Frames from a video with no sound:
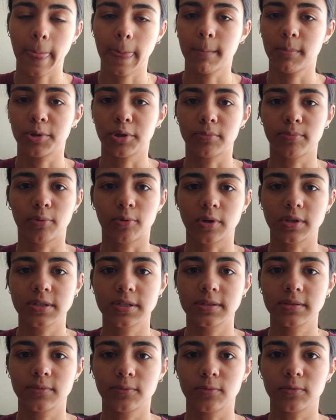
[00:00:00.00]
But your
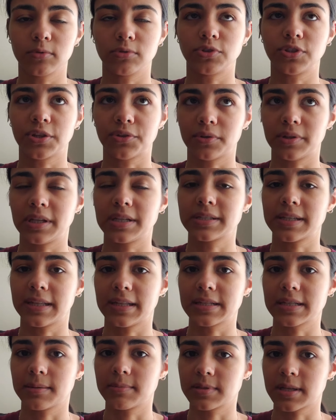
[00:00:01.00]
pores will generally stay the
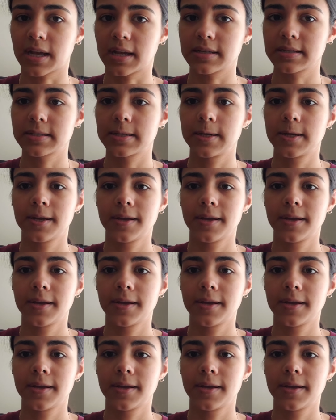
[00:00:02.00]
same size.